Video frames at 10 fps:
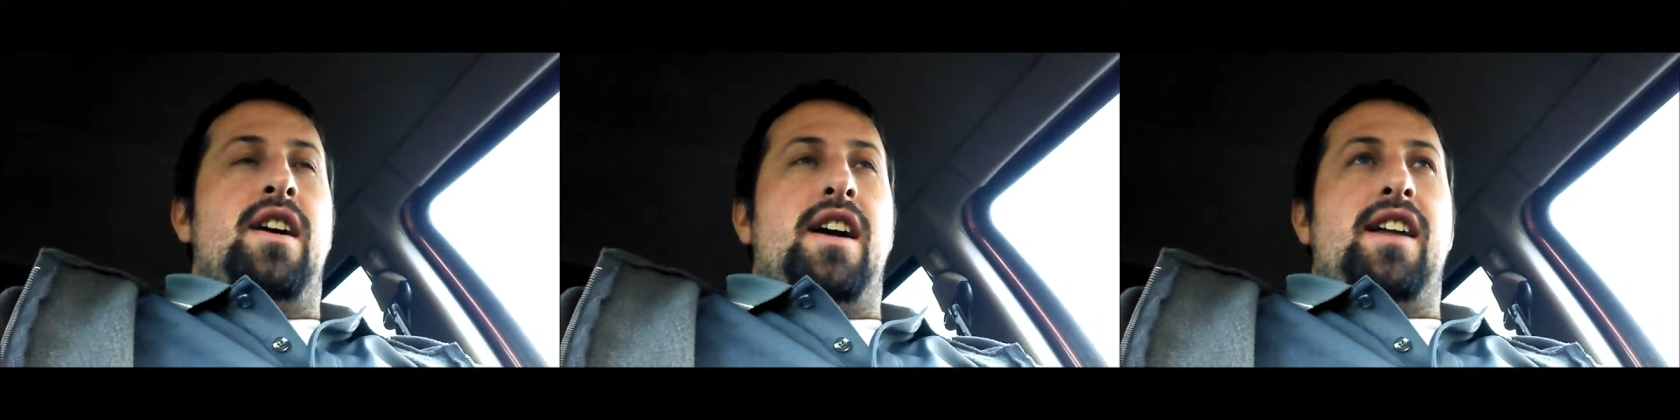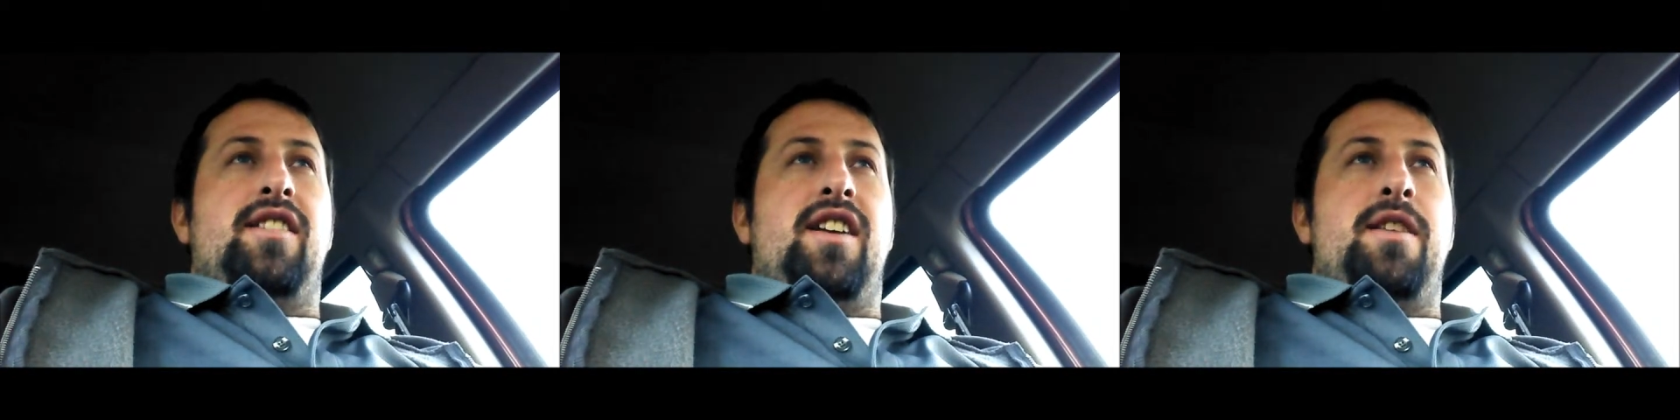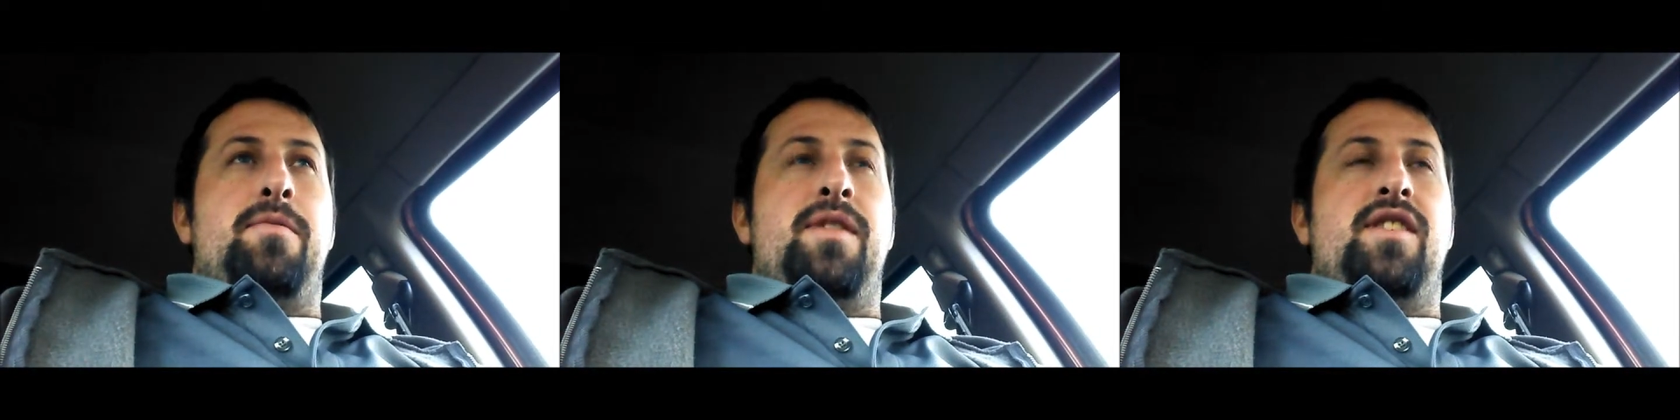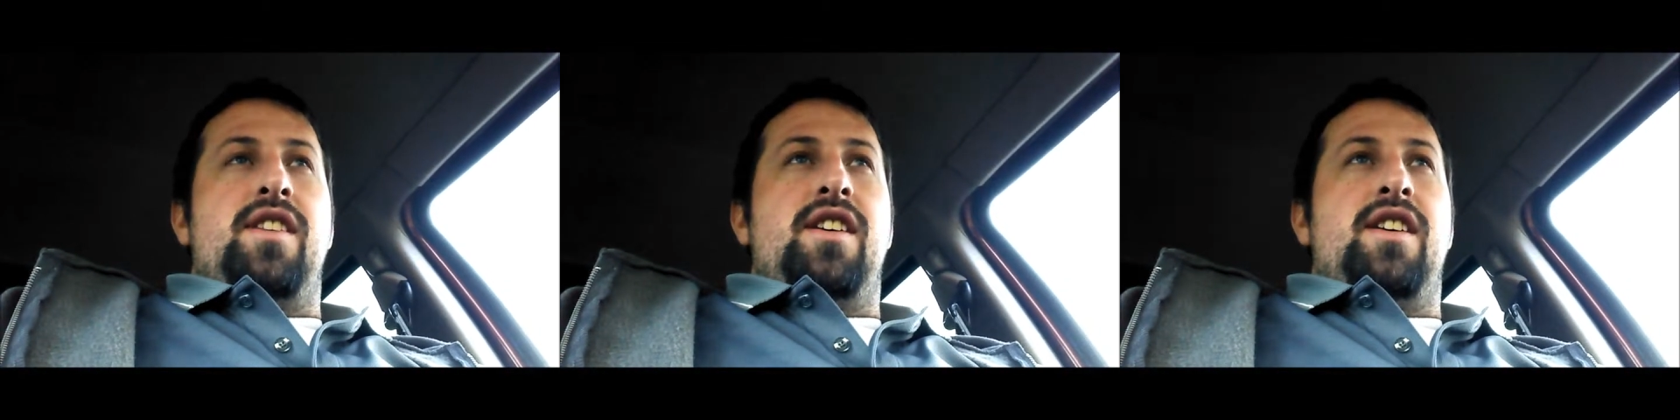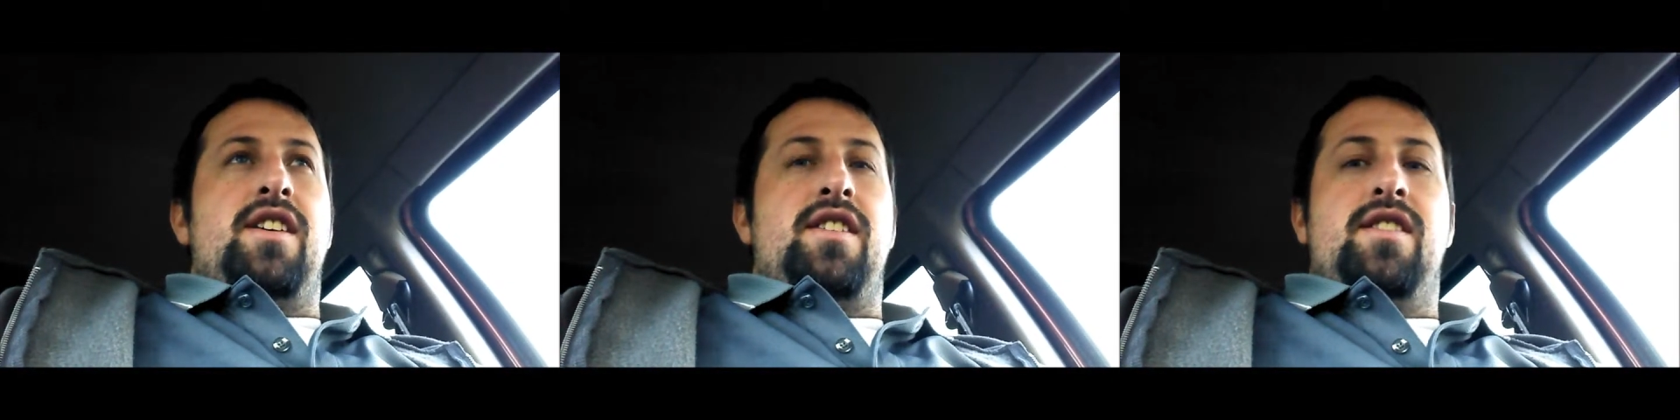I have to get with
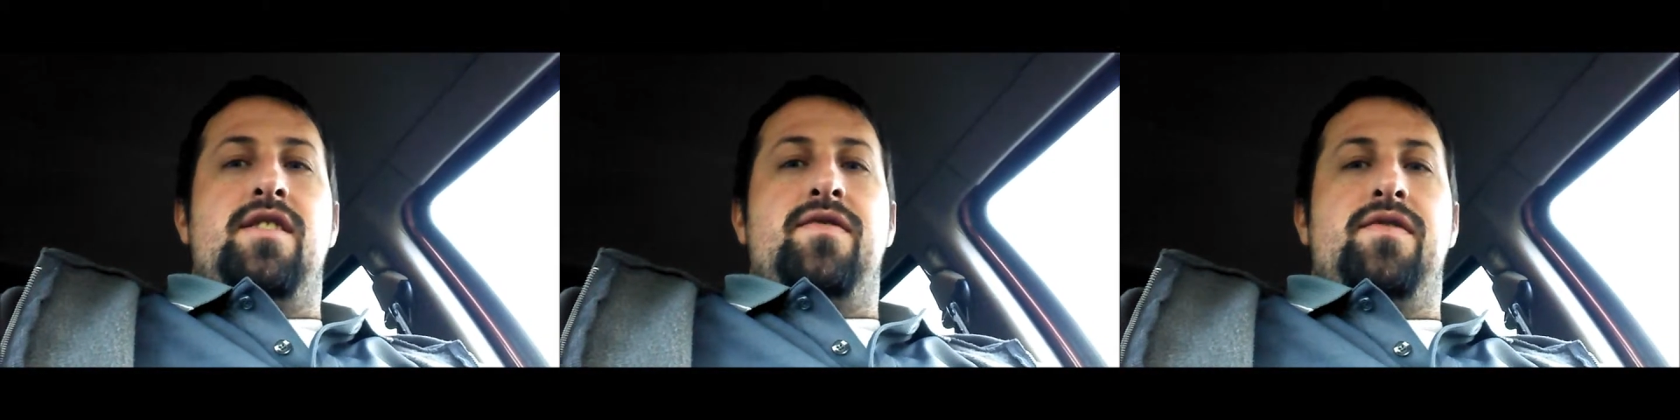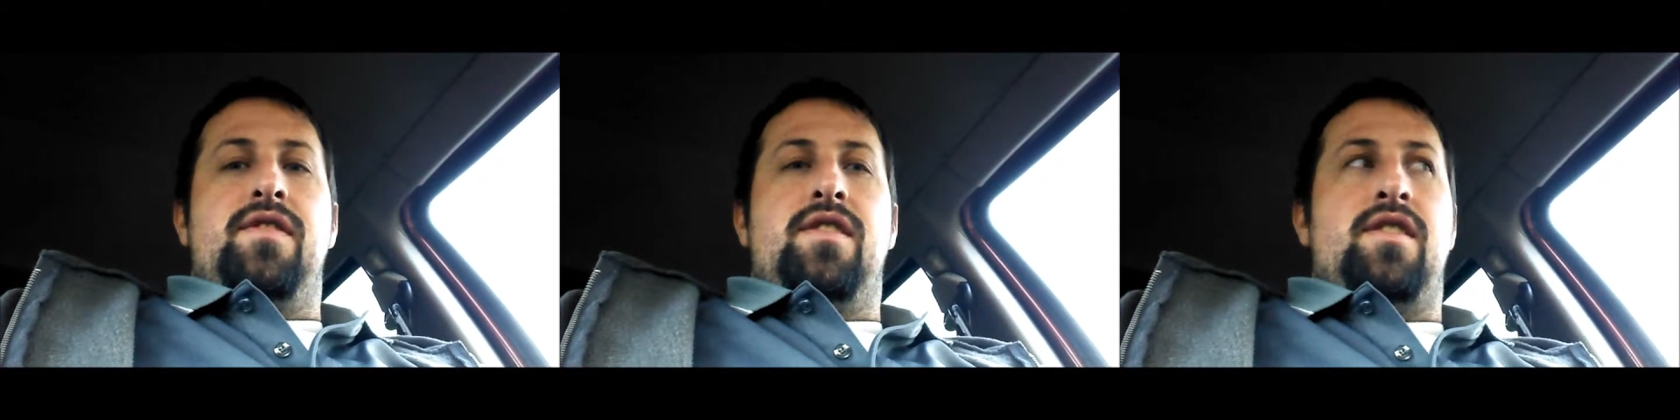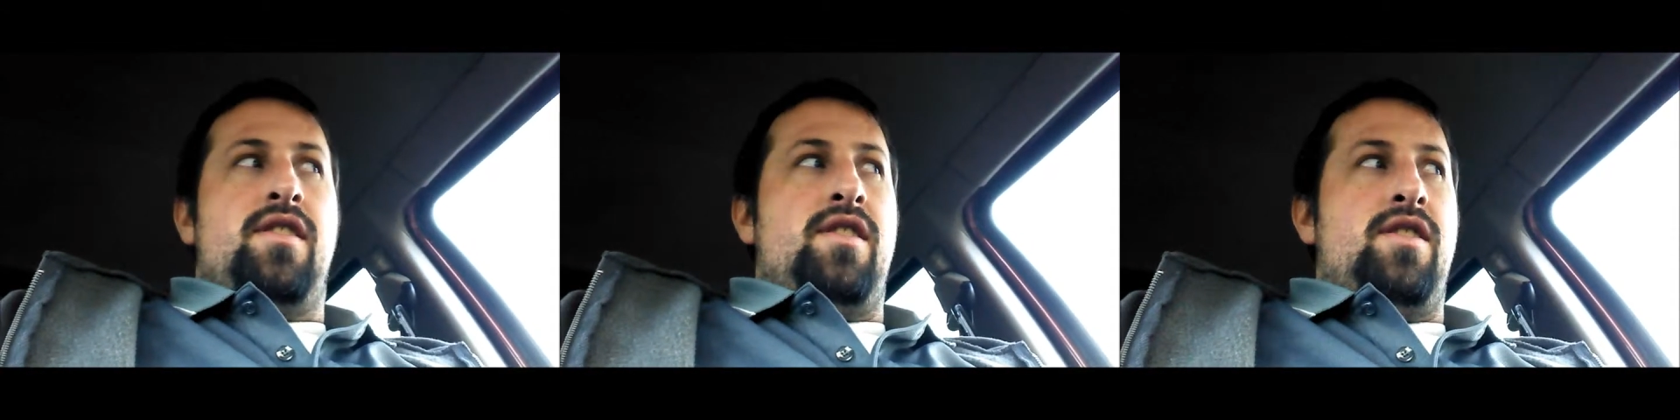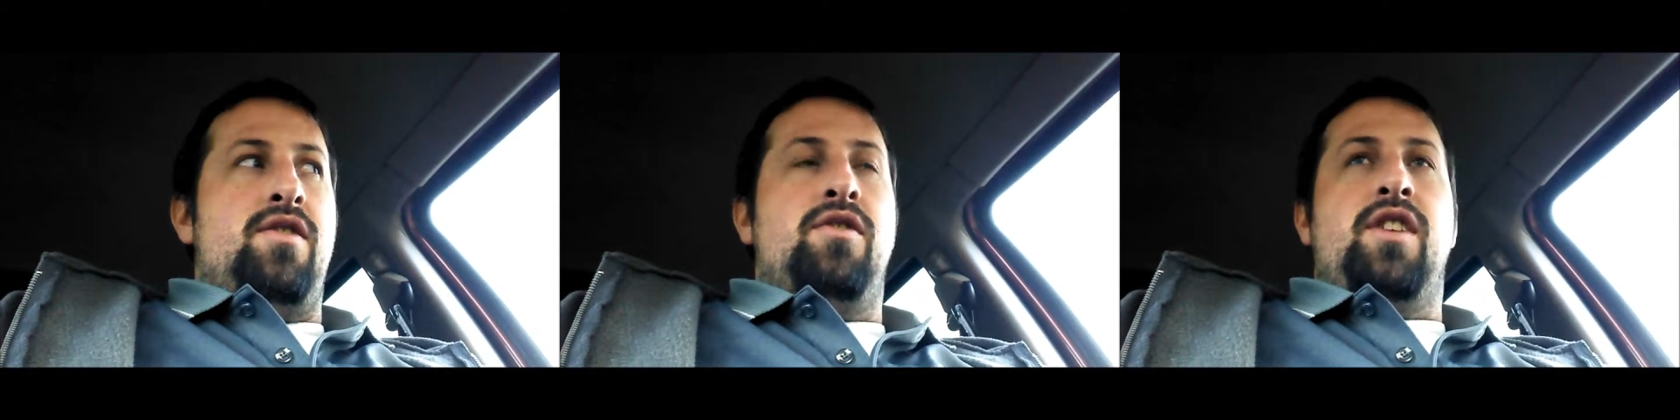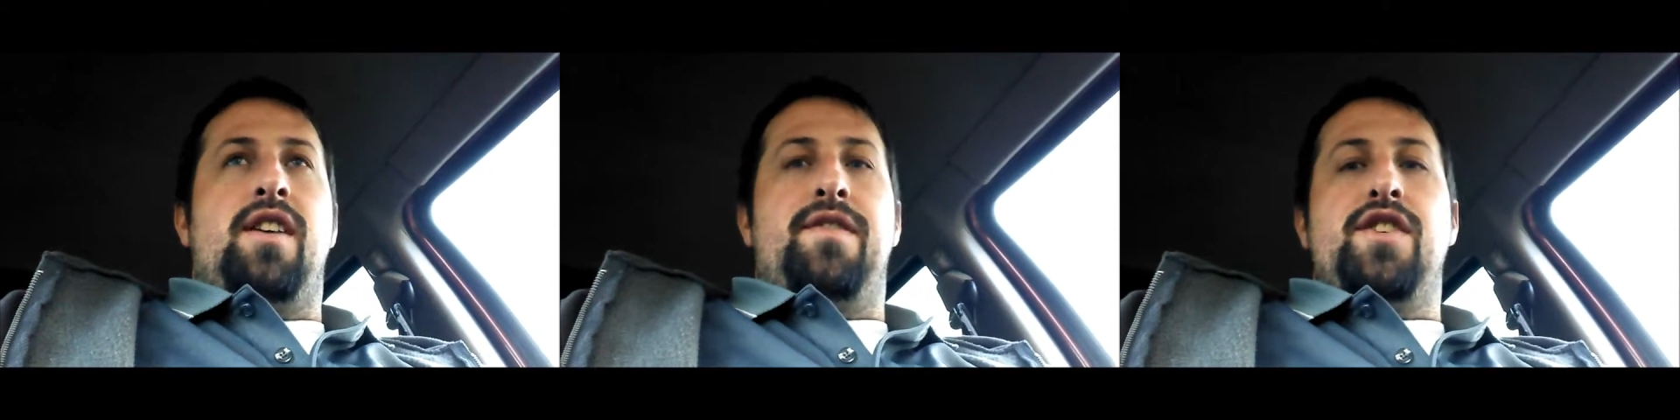the Utah